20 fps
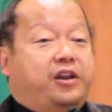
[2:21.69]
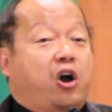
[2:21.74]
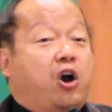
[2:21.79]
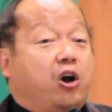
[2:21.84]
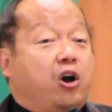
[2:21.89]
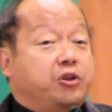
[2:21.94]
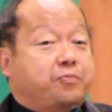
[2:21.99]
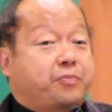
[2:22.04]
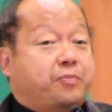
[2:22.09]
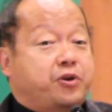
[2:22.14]

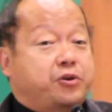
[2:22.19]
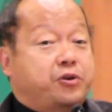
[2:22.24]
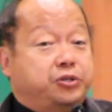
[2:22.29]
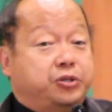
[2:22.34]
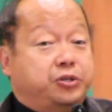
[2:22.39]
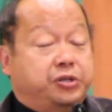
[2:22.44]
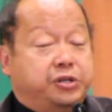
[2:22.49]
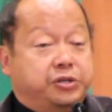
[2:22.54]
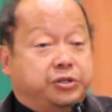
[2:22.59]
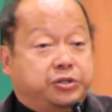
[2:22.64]
all the
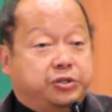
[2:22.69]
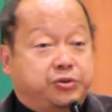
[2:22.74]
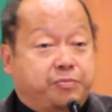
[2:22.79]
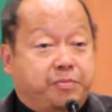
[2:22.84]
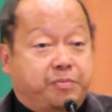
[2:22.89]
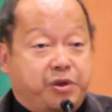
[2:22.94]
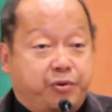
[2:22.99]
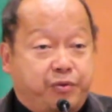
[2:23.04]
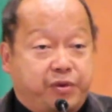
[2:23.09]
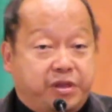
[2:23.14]
parishioners to
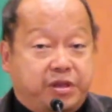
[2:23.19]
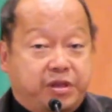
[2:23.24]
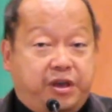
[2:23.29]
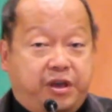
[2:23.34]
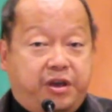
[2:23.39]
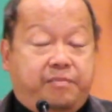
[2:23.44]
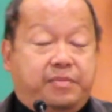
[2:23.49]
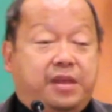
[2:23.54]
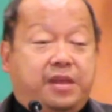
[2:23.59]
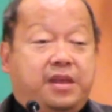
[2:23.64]
be with
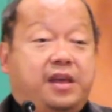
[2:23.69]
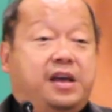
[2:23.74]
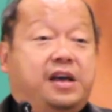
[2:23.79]
him.